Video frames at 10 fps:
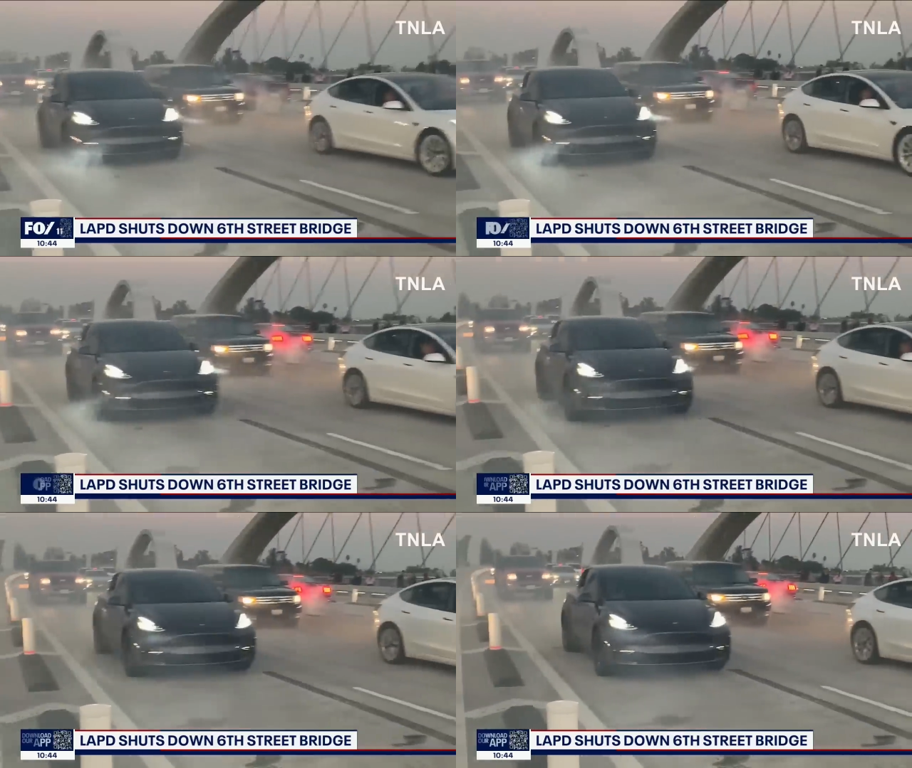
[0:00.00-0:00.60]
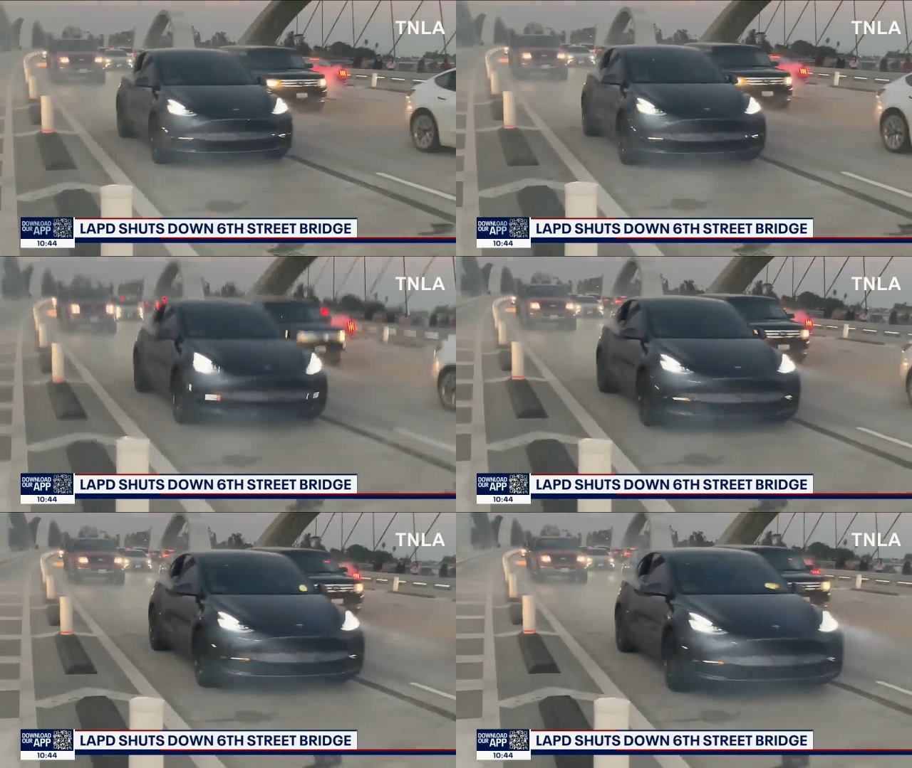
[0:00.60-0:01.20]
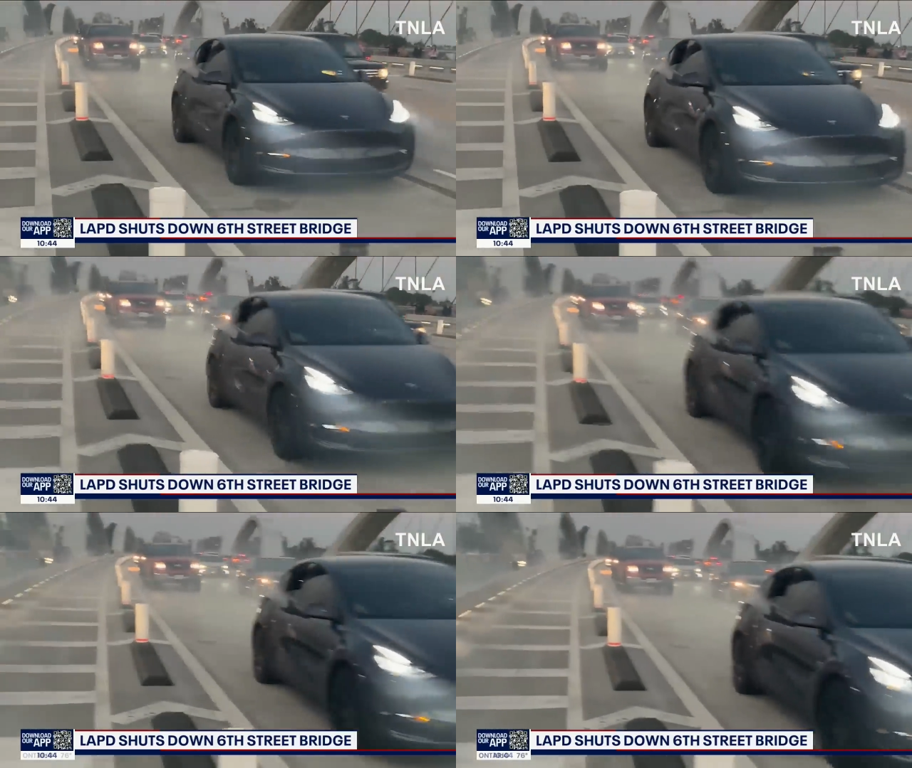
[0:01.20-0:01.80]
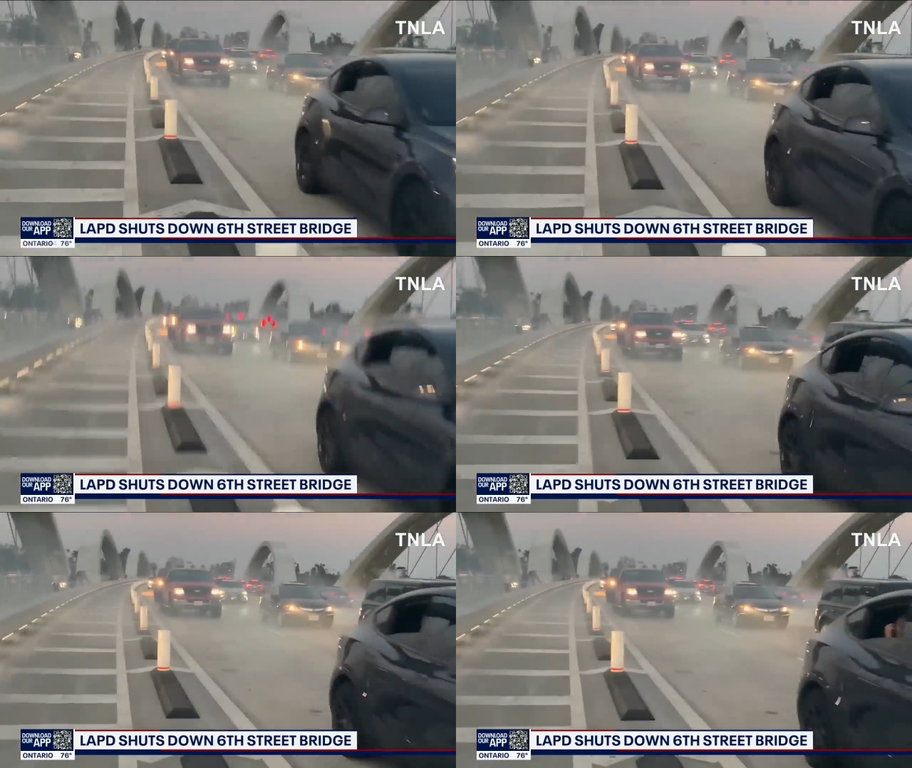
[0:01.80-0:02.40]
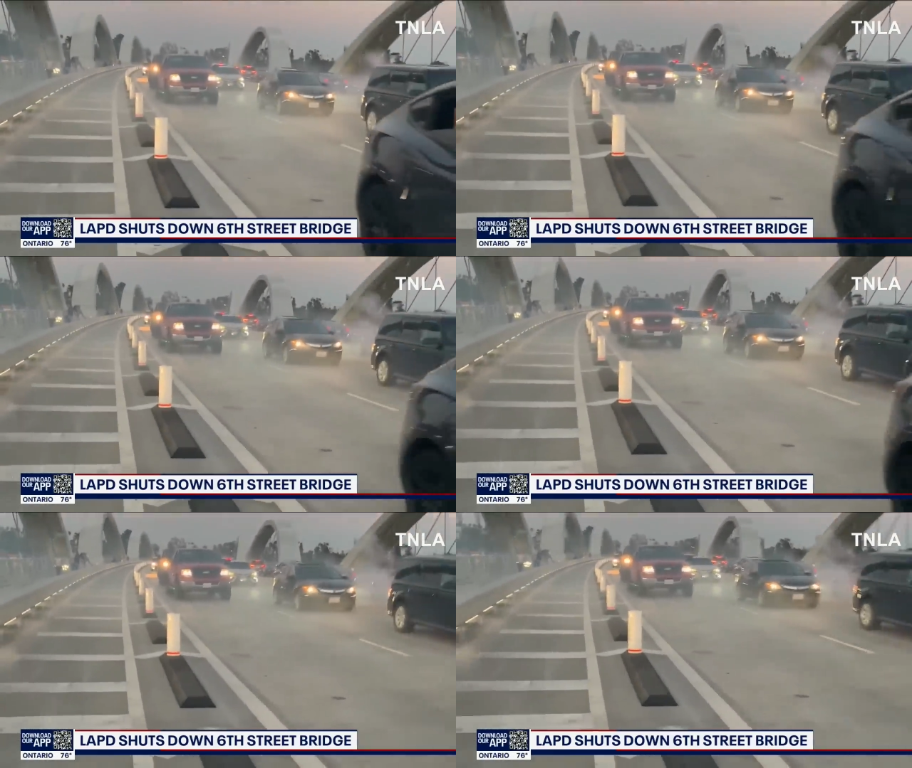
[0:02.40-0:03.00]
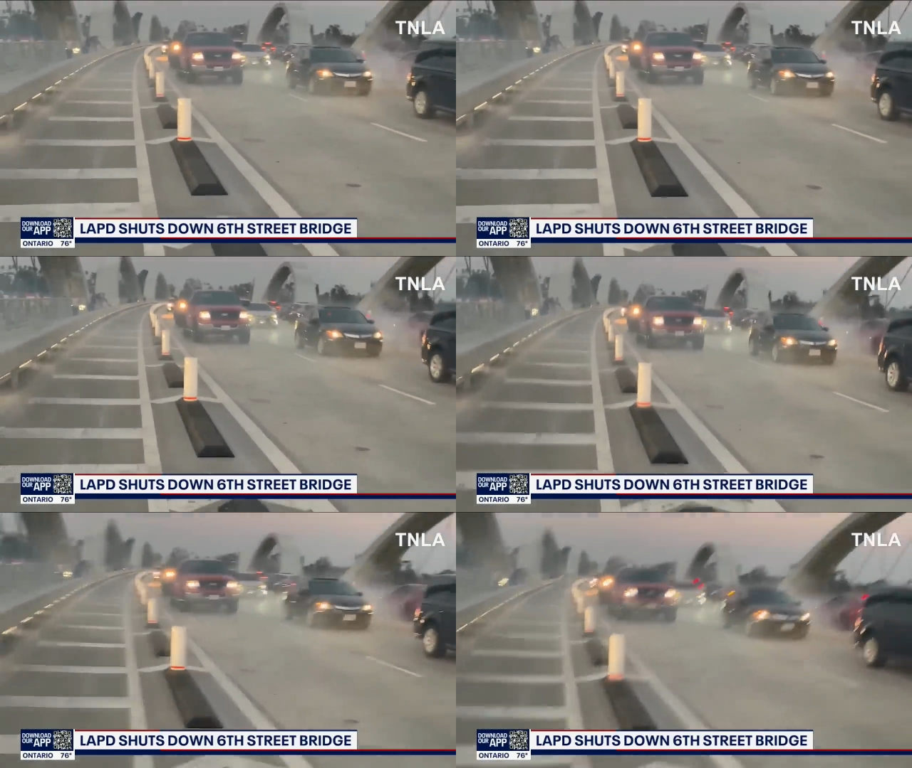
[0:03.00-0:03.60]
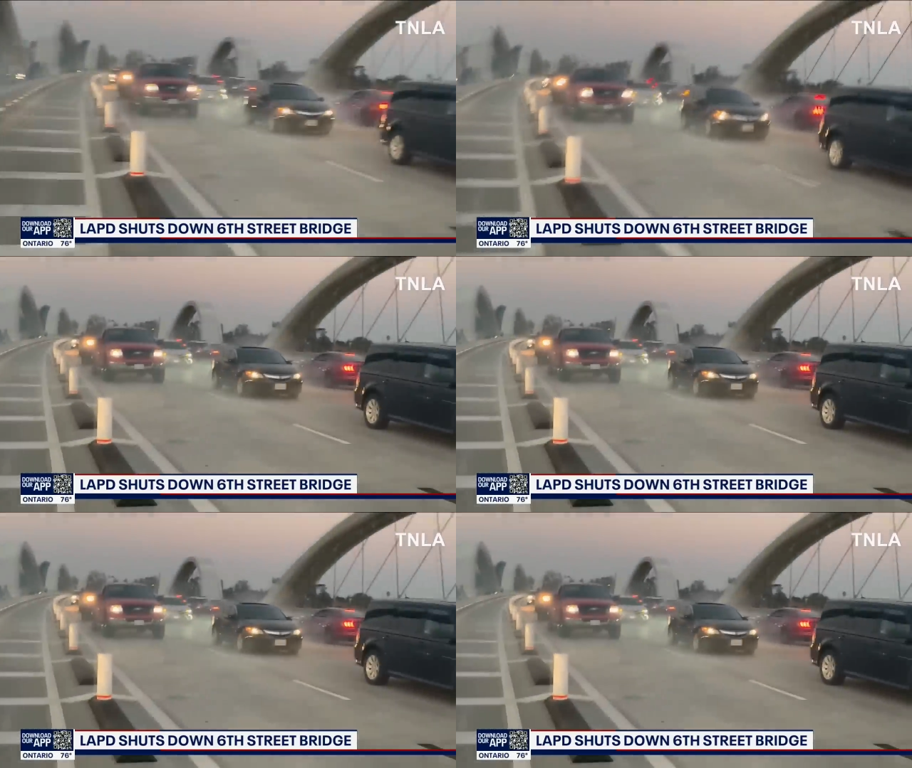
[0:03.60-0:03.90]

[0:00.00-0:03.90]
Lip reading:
No face is visible, so there are no lips to read.